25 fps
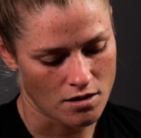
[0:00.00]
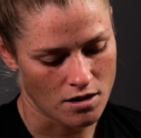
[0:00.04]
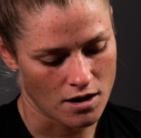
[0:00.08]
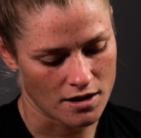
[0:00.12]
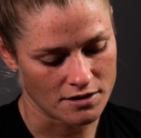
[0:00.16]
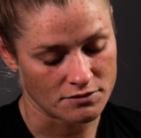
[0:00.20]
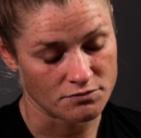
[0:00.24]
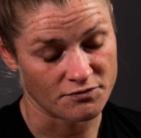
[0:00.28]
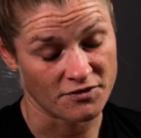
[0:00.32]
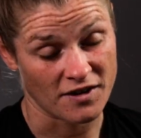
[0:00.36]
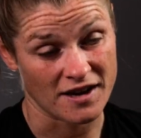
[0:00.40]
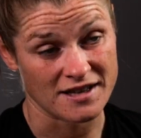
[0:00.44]

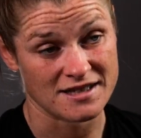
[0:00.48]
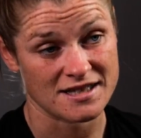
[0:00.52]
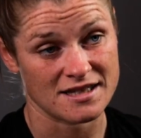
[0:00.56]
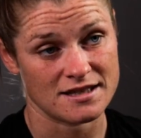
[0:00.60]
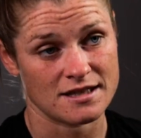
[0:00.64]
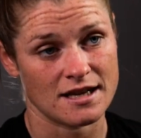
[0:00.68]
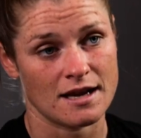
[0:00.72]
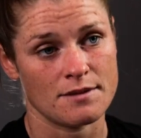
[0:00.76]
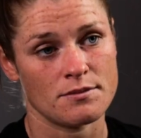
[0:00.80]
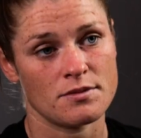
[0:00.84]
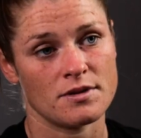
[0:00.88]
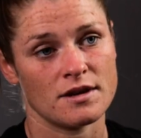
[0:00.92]
I faced the
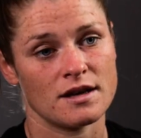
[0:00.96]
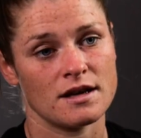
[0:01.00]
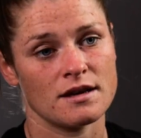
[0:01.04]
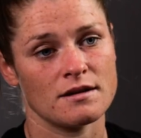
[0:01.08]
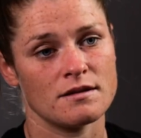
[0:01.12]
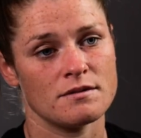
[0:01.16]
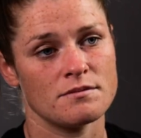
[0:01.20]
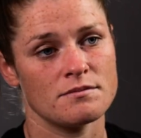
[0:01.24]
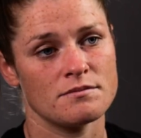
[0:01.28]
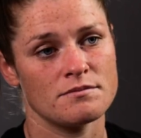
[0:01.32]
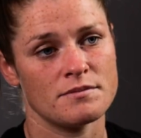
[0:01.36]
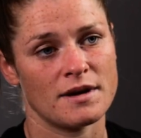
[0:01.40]
same
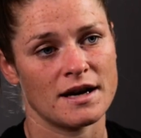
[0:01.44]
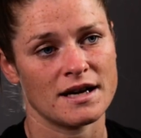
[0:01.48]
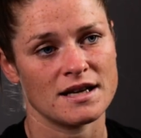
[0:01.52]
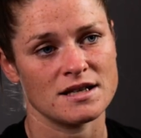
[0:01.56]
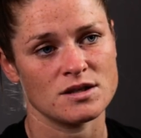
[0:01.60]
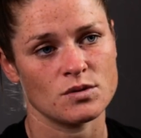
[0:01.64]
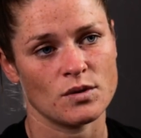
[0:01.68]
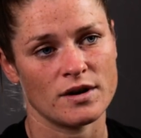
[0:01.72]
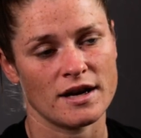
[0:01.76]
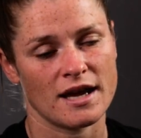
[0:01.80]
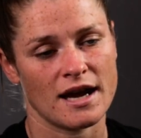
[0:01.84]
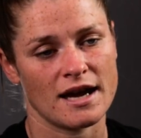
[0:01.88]
thing back
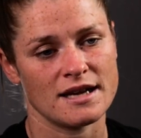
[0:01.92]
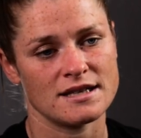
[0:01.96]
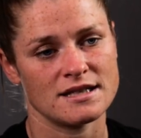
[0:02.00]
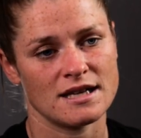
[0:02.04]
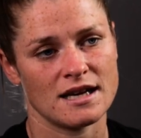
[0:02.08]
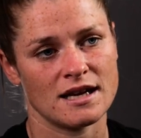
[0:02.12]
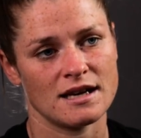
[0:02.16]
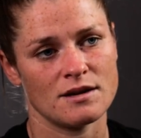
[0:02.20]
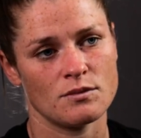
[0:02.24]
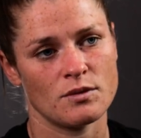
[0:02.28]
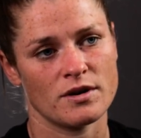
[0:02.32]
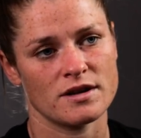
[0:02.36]
in
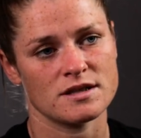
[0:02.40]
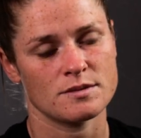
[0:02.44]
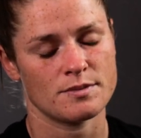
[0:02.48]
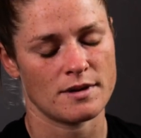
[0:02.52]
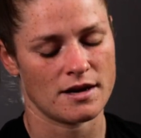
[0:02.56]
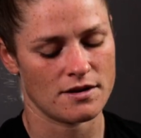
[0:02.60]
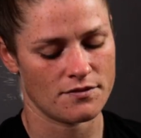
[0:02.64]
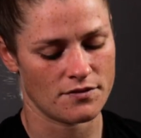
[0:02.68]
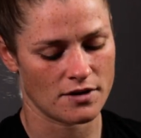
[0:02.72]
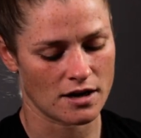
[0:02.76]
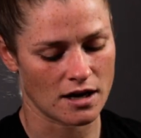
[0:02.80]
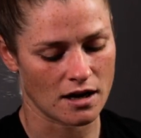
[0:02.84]
2018 when I was
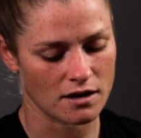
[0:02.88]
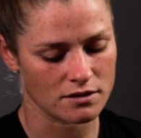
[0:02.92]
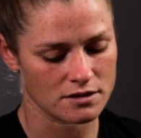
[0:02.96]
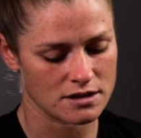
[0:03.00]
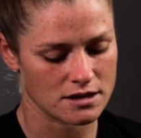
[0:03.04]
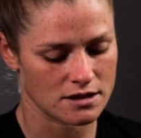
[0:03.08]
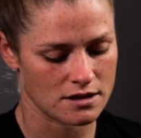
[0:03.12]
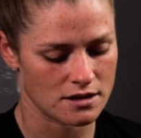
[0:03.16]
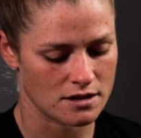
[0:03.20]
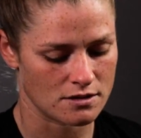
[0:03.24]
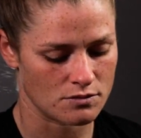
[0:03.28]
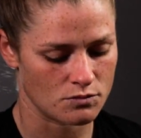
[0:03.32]
playing for
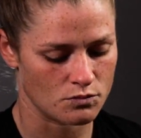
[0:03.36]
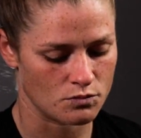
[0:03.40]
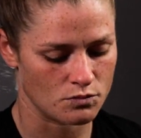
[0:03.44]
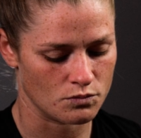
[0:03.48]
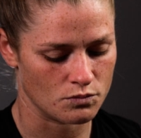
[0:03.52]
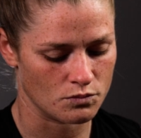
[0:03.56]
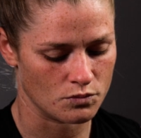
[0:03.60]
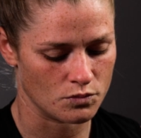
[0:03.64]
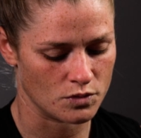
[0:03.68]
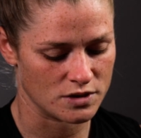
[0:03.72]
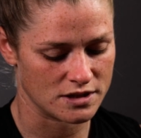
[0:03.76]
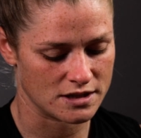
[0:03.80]
Carlton
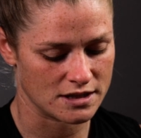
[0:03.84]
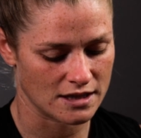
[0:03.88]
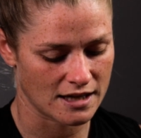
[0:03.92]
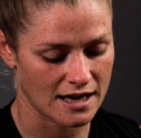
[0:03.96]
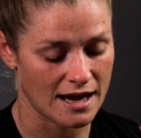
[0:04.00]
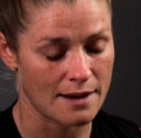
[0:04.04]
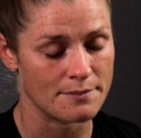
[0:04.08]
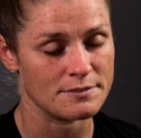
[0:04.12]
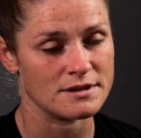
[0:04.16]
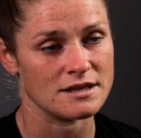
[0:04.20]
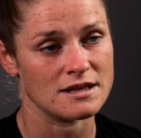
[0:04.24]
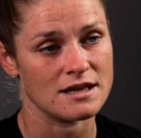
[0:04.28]
and was the
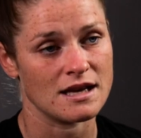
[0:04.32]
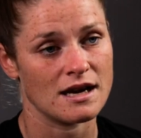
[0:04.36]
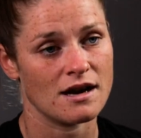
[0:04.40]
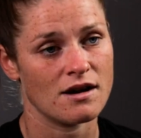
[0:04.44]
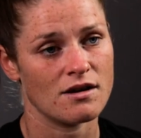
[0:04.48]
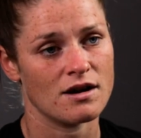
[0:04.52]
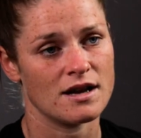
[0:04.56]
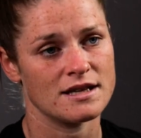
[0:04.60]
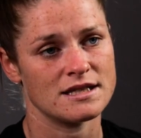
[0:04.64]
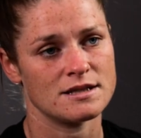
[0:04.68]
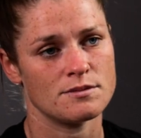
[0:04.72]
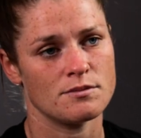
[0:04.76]
captain
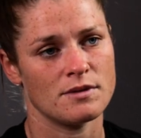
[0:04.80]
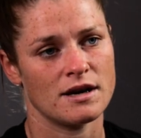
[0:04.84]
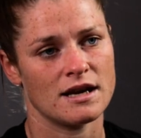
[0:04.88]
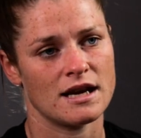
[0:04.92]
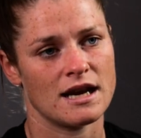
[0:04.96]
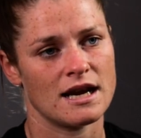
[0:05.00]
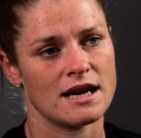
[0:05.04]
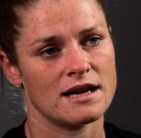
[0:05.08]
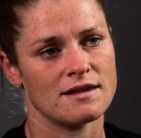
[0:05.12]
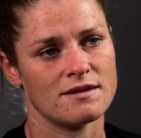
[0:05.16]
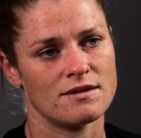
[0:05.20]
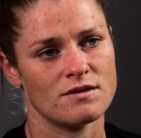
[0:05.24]
there, and I did my
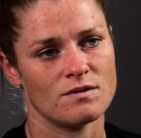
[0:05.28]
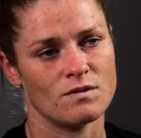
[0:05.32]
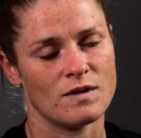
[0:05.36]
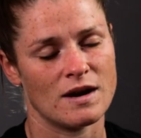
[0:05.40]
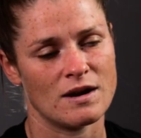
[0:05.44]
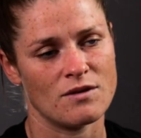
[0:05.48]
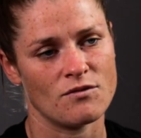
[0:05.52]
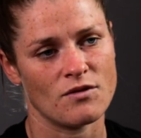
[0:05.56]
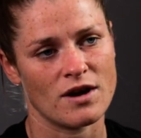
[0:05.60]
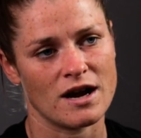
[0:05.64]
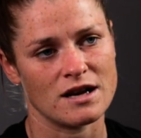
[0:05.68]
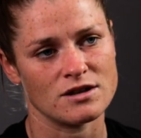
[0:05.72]
knee in,
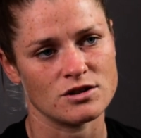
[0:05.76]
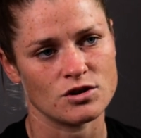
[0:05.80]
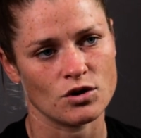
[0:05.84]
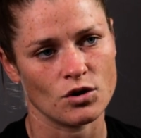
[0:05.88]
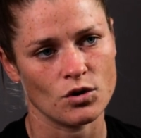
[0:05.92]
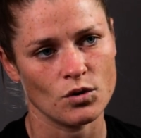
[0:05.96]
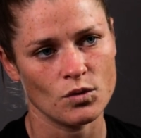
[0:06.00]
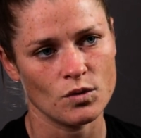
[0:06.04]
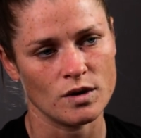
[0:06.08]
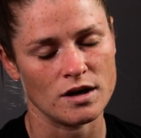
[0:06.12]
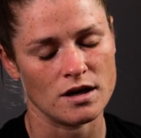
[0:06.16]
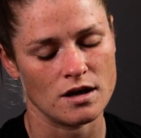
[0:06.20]
in round
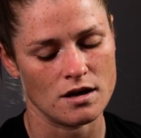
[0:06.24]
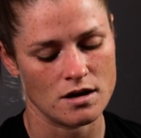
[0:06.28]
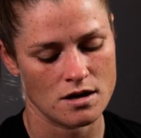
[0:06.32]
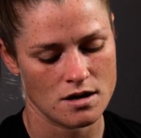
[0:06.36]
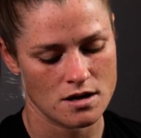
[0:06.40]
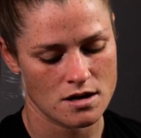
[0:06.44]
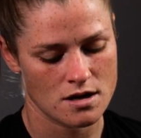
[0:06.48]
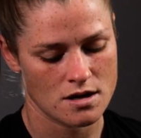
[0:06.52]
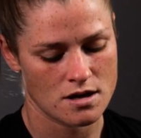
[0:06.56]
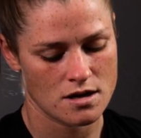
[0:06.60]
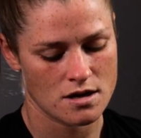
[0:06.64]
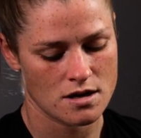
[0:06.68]
two. And
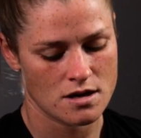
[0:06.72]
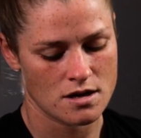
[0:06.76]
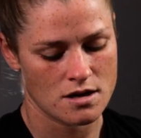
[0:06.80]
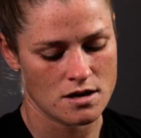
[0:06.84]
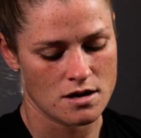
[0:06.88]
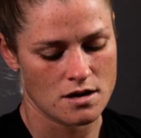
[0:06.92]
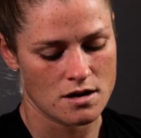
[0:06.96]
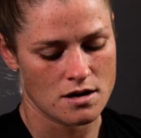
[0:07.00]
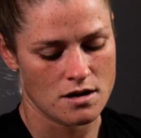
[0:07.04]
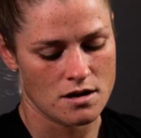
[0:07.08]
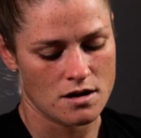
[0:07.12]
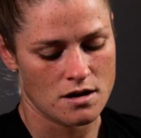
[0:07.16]

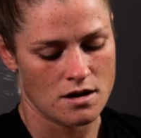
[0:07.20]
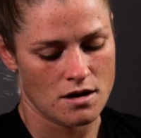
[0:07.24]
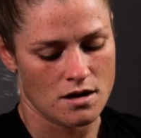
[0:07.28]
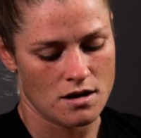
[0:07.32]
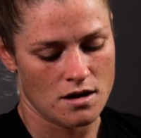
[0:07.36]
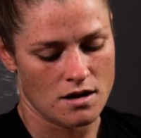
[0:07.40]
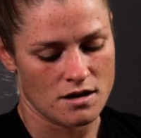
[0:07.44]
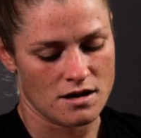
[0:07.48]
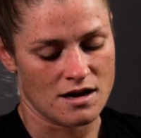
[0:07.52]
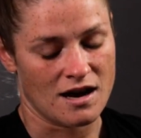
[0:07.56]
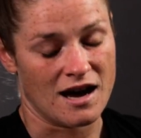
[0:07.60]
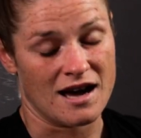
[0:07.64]

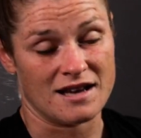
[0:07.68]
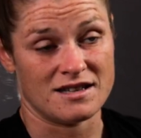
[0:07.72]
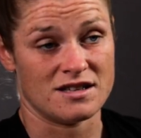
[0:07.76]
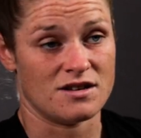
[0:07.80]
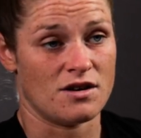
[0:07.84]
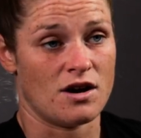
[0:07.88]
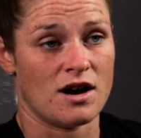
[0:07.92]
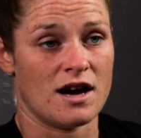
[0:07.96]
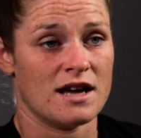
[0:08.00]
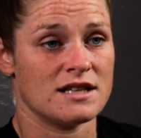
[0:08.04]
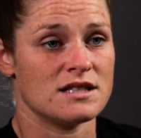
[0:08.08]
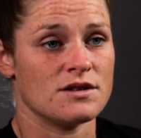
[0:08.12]
yeah, I had,
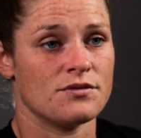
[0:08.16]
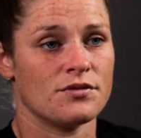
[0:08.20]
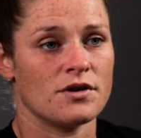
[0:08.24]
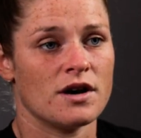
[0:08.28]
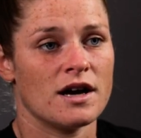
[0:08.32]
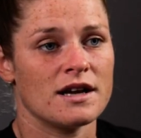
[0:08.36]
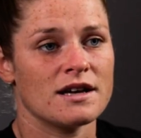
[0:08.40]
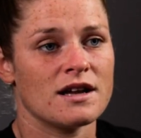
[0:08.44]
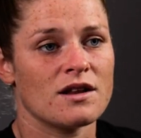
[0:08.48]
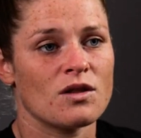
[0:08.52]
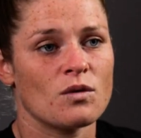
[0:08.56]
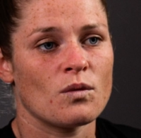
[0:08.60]
to, I had to
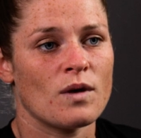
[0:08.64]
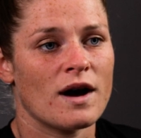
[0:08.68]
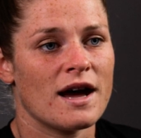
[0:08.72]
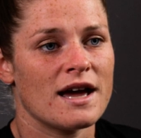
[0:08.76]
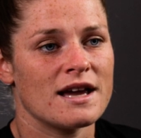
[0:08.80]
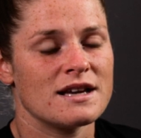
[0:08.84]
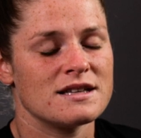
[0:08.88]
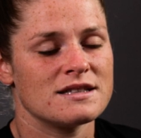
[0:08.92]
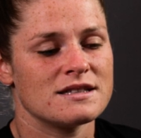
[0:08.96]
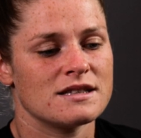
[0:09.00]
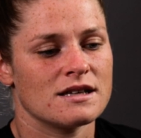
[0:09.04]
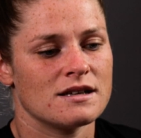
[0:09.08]
find
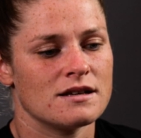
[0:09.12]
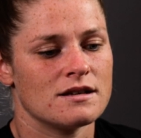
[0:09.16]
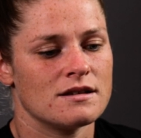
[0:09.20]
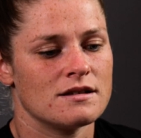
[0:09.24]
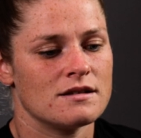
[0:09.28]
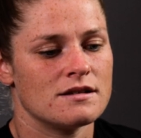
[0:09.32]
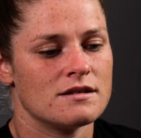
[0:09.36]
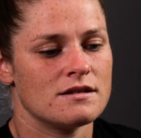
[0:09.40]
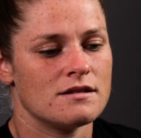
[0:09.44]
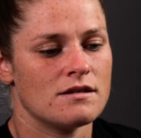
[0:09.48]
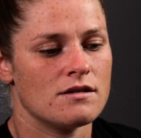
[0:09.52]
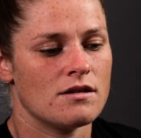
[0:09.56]
ways,
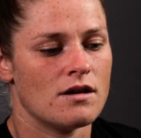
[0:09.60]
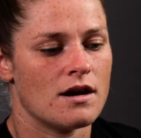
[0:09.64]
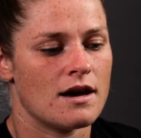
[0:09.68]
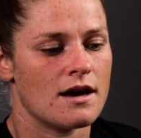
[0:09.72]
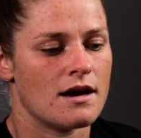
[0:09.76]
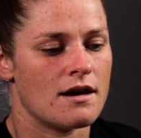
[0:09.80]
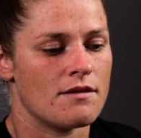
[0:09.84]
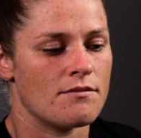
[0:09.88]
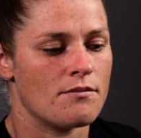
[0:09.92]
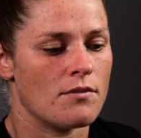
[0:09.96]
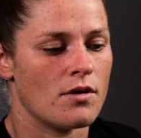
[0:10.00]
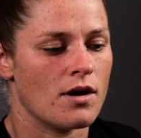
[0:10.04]
and
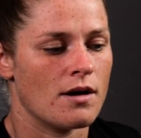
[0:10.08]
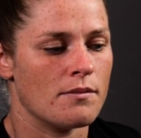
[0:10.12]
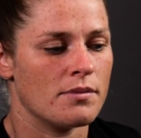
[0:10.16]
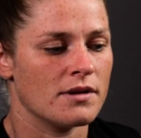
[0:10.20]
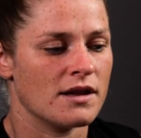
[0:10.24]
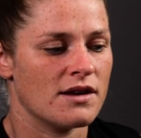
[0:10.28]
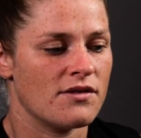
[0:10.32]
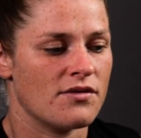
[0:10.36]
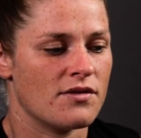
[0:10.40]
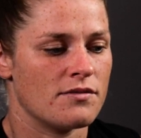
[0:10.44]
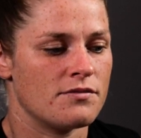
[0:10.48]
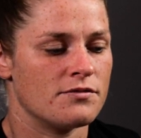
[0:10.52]
I, I,
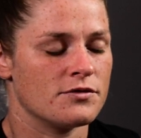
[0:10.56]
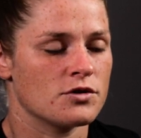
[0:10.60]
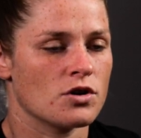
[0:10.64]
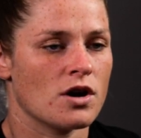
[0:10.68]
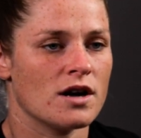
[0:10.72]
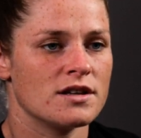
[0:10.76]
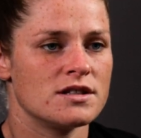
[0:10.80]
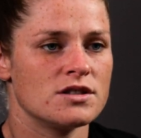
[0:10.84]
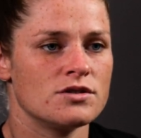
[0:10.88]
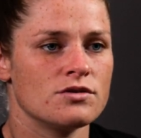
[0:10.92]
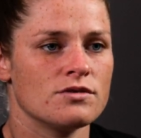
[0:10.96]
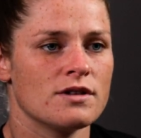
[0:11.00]
believe I've
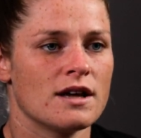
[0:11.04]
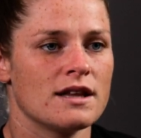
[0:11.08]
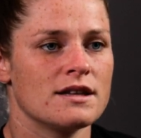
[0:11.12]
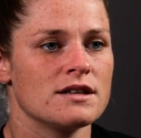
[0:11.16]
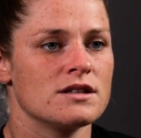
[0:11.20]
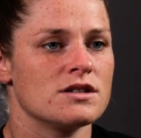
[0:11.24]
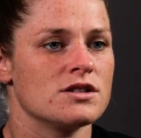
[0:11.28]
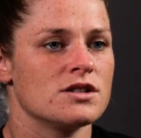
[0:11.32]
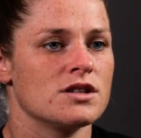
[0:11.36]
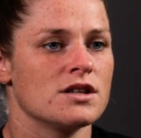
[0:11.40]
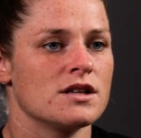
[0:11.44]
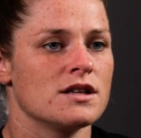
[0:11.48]
tried to do that
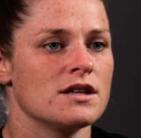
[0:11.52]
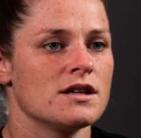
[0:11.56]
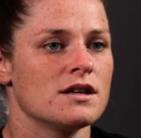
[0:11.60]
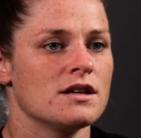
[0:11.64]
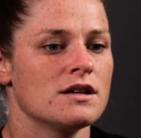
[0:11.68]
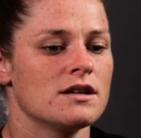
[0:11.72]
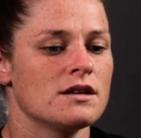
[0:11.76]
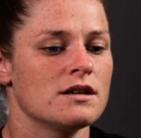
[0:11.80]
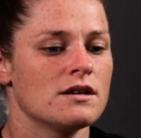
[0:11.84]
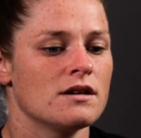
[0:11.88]
this year.